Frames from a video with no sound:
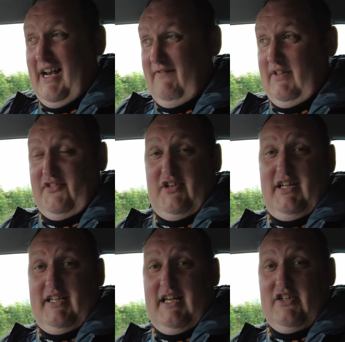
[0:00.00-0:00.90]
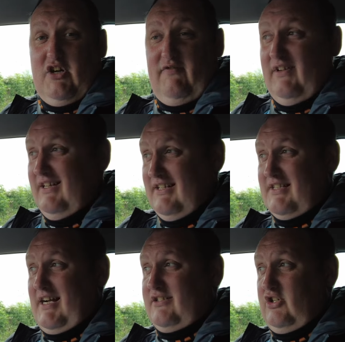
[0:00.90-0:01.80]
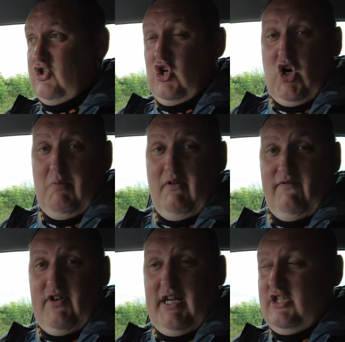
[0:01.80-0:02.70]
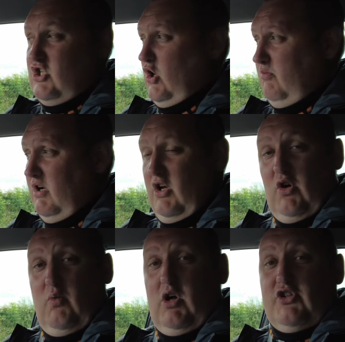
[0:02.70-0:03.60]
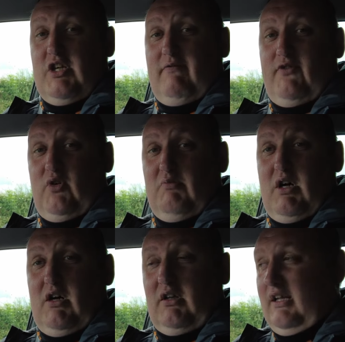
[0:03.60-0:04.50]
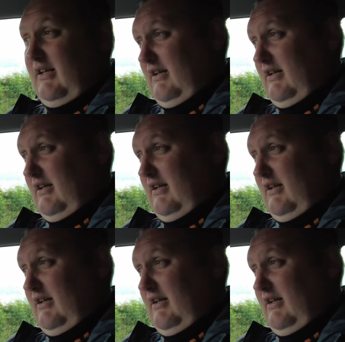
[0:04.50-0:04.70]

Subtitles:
And I've had 3 days off, sat at home, feet up, watching football,